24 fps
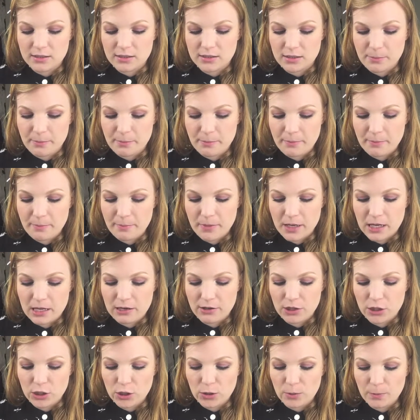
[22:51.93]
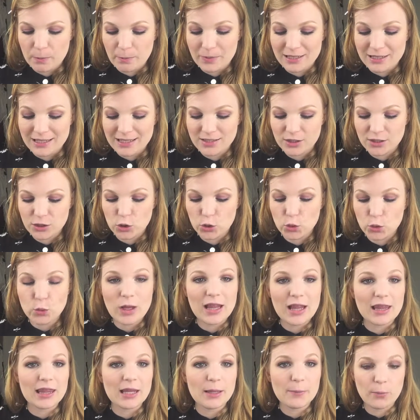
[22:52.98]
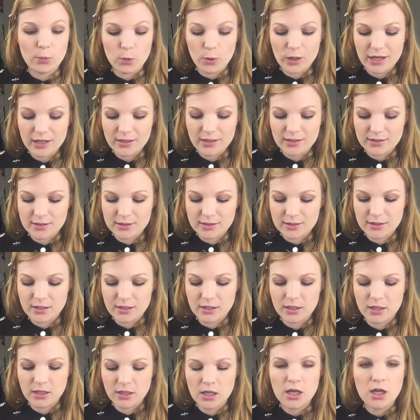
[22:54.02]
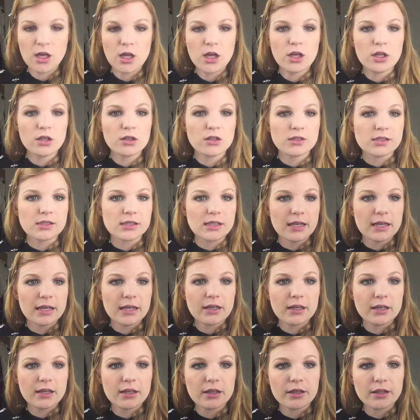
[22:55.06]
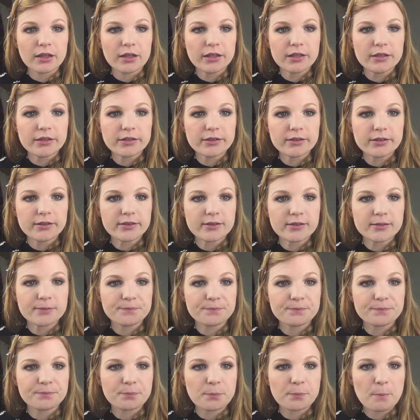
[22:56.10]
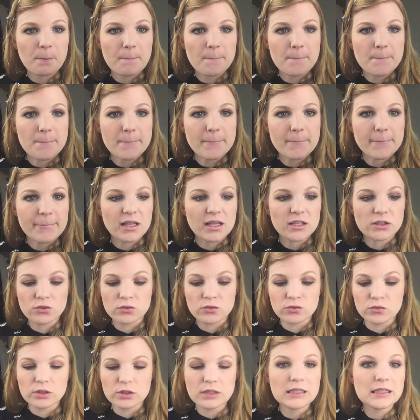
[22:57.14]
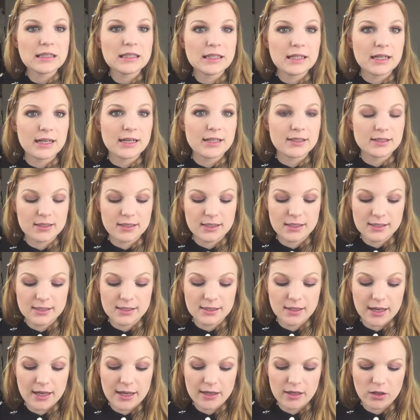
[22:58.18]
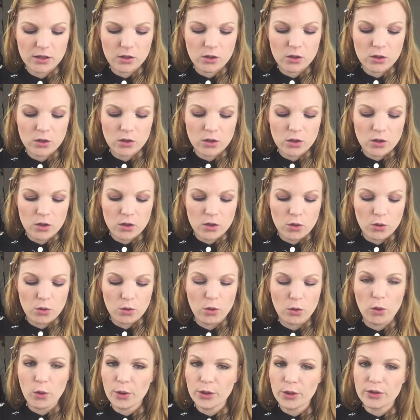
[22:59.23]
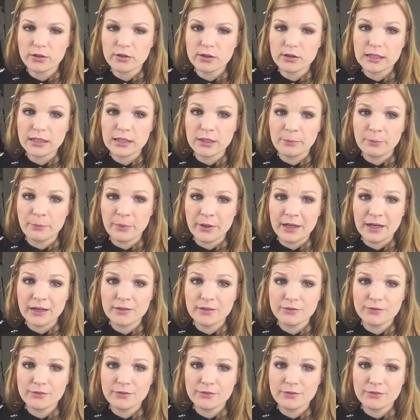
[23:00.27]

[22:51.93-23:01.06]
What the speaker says: Mario Badescu lip wax. Looks like this. It's really nice. It's like oil in a bar